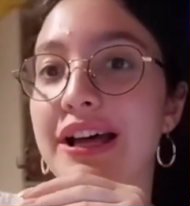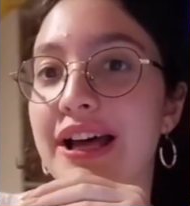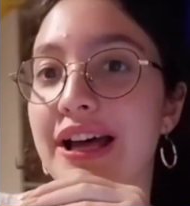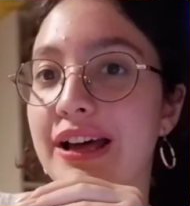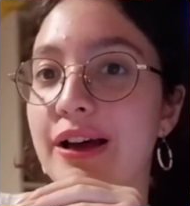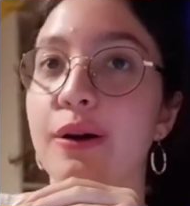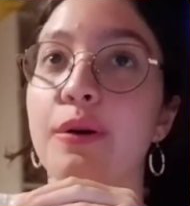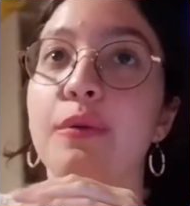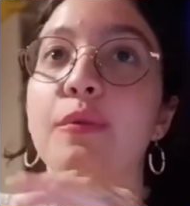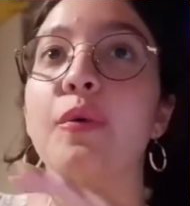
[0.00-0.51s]

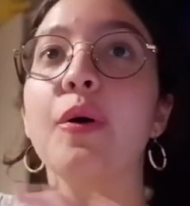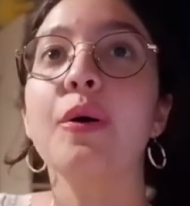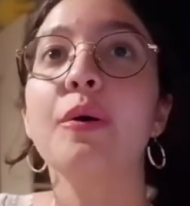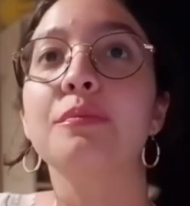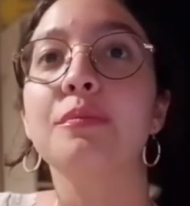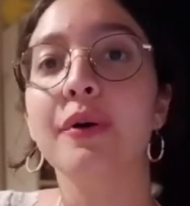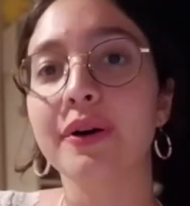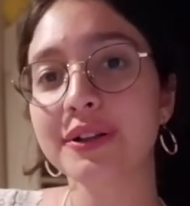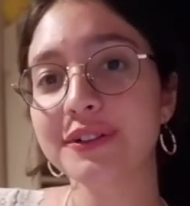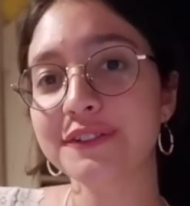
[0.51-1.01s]
uh, one
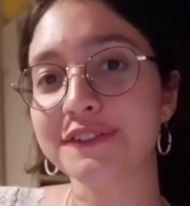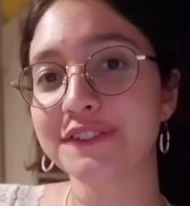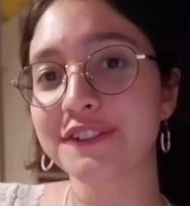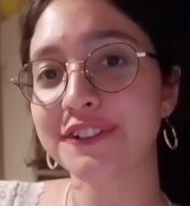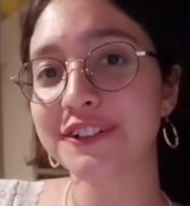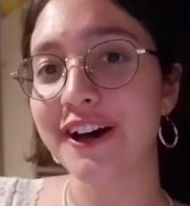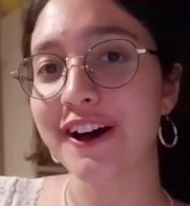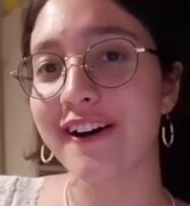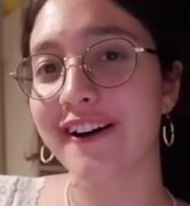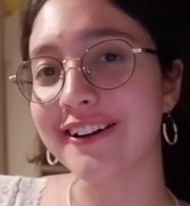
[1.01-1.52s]
point for
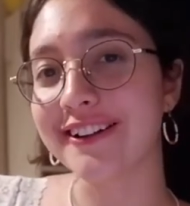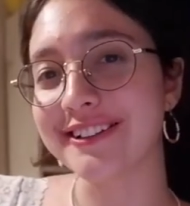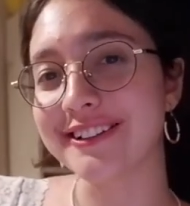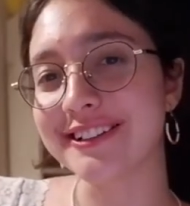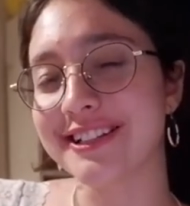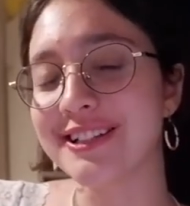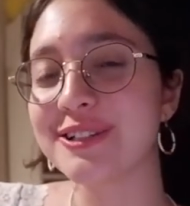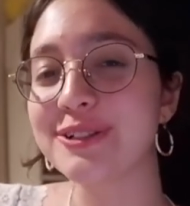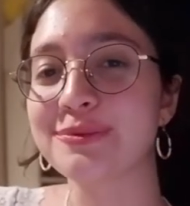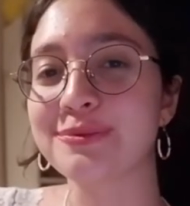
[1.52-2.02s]
the
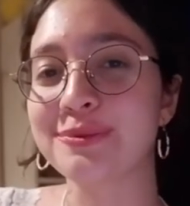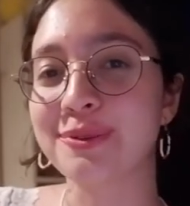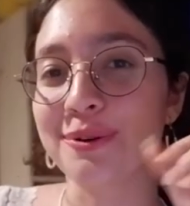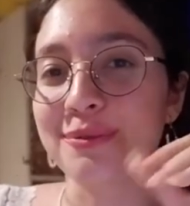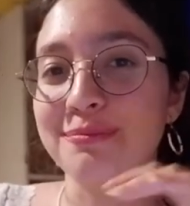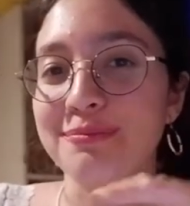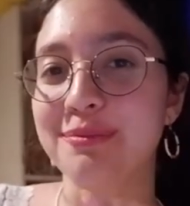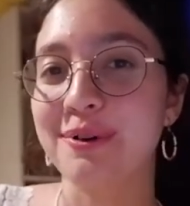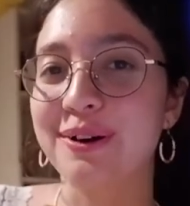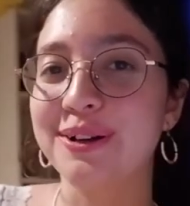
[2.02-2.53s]
artist,
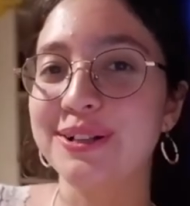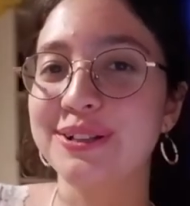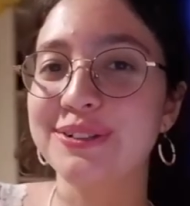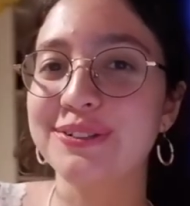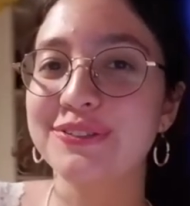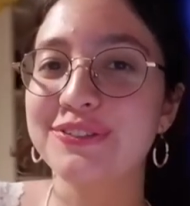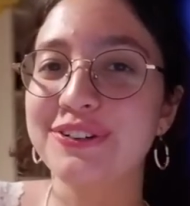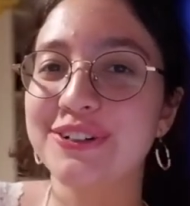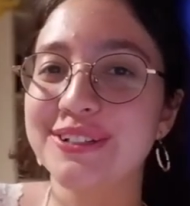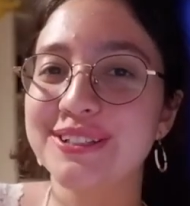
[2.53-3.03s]
one point
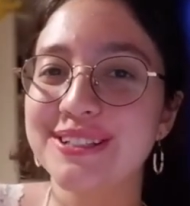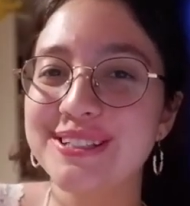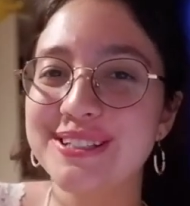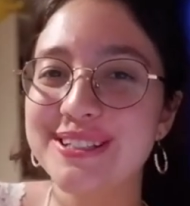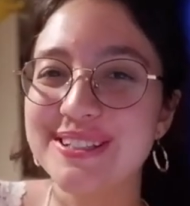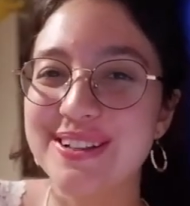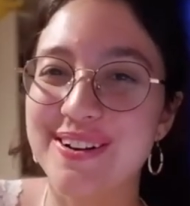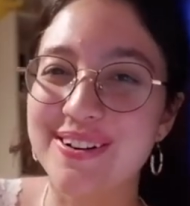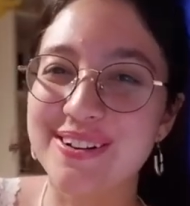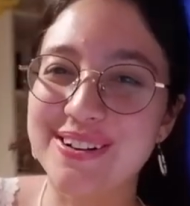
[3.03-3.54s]
for the
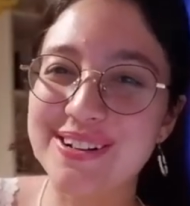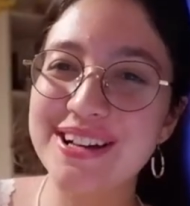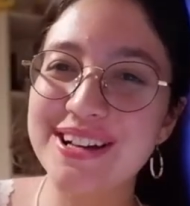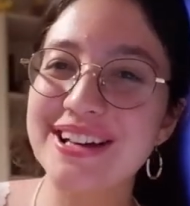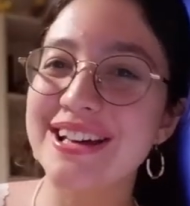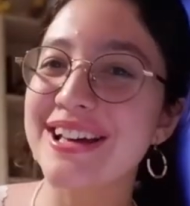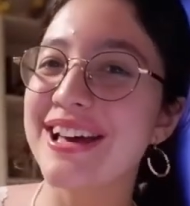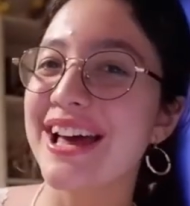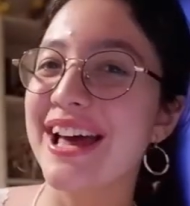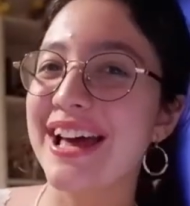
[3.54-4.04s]
song,
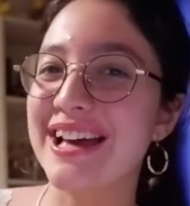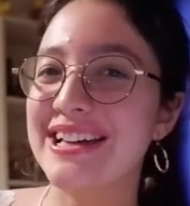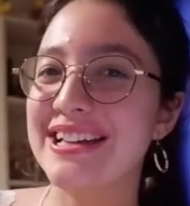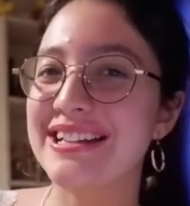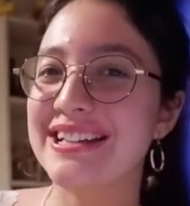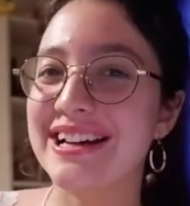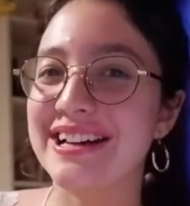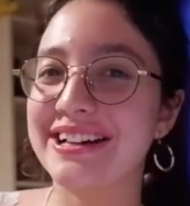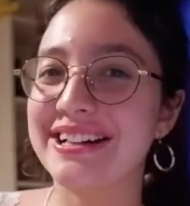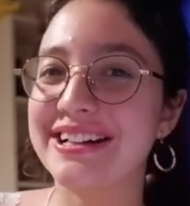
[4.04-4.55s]

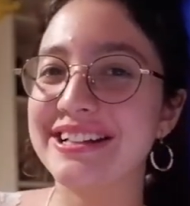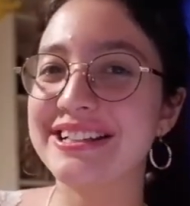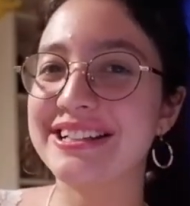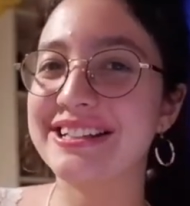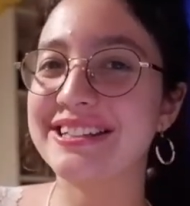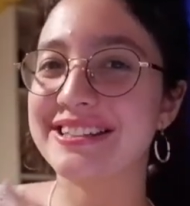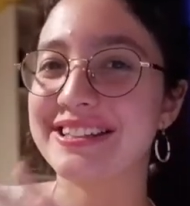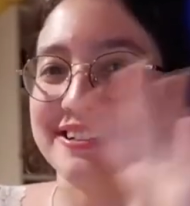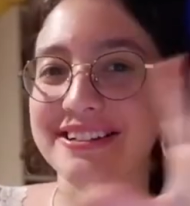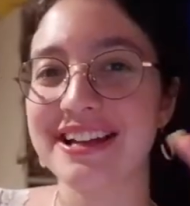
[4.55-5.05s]
and I
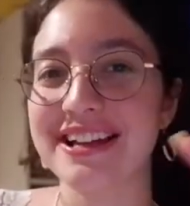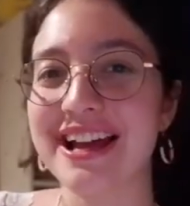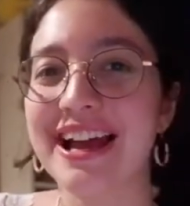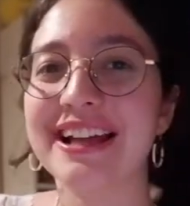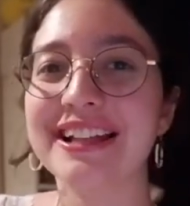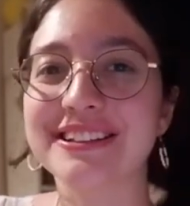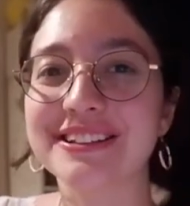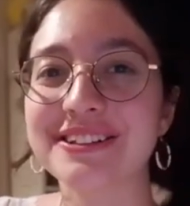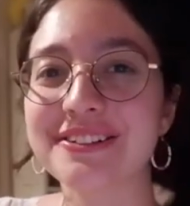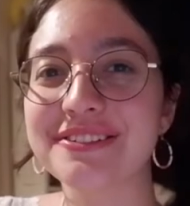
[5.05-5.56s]
suck
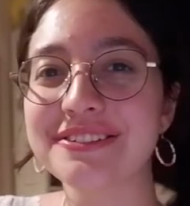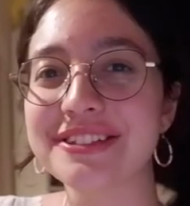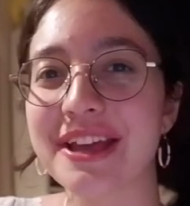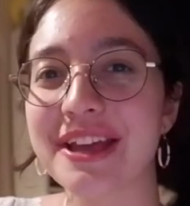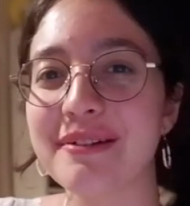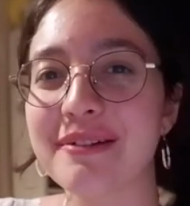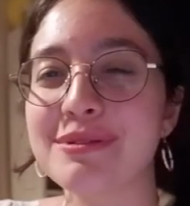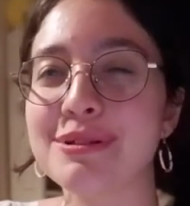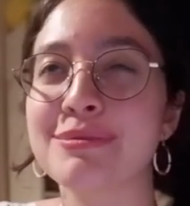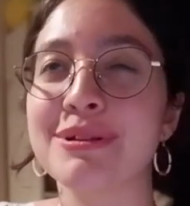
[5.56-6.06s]
at those
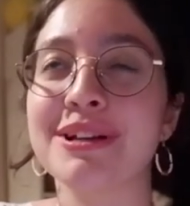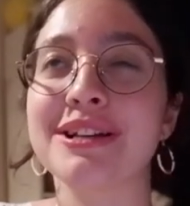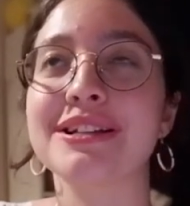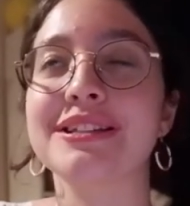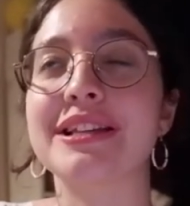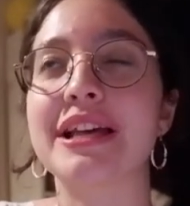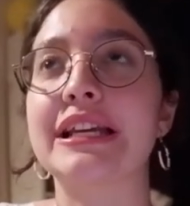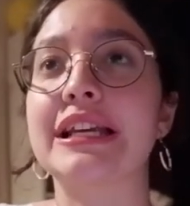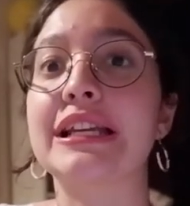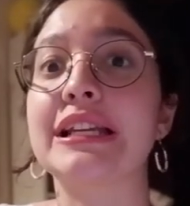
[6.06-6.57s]
games
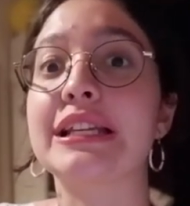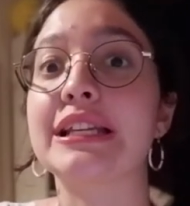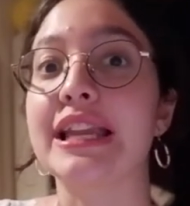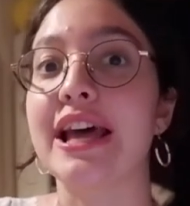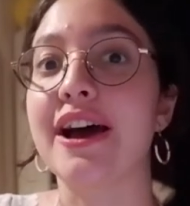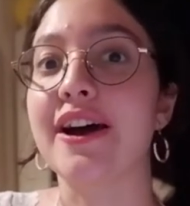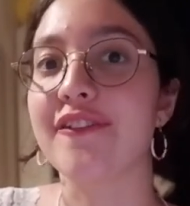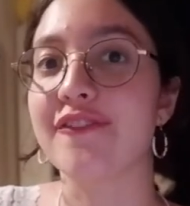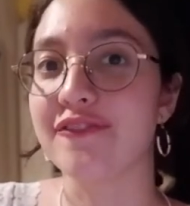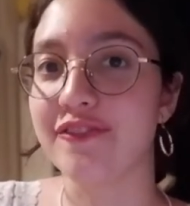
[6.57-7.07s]
because I can
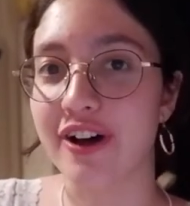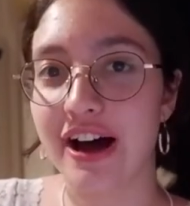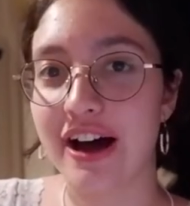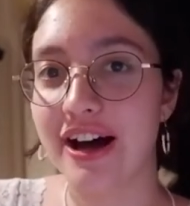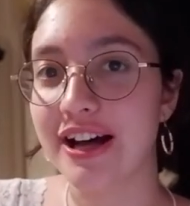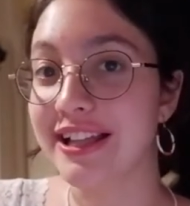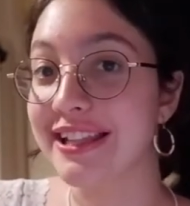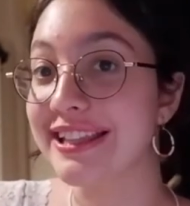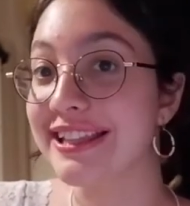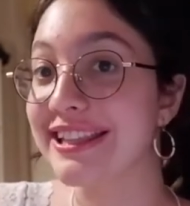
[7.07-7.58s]
never
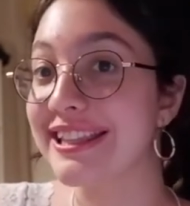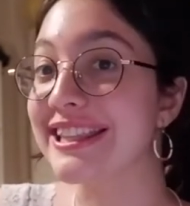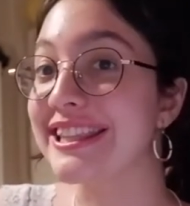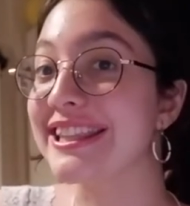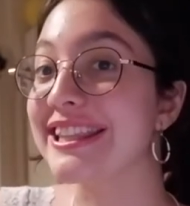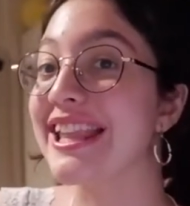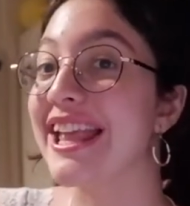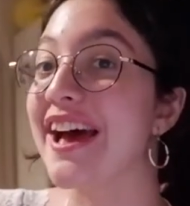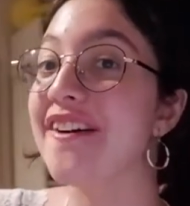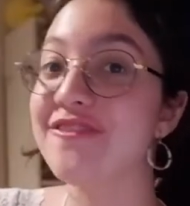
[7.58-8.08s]

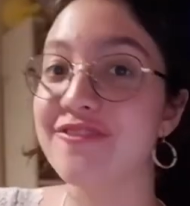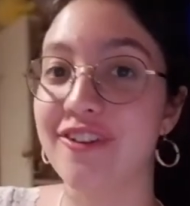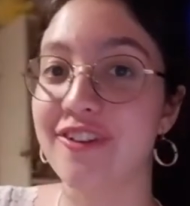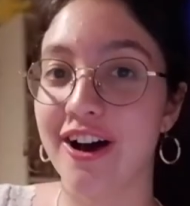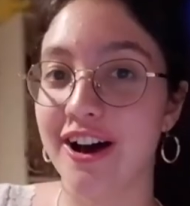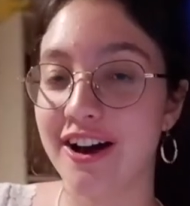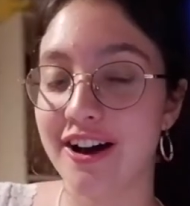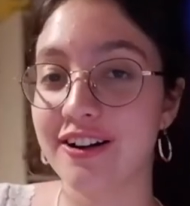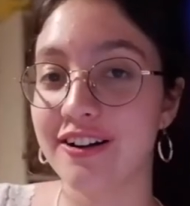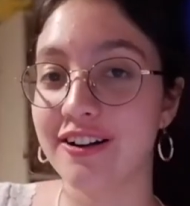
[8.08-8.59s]

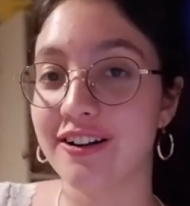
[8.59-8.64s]
never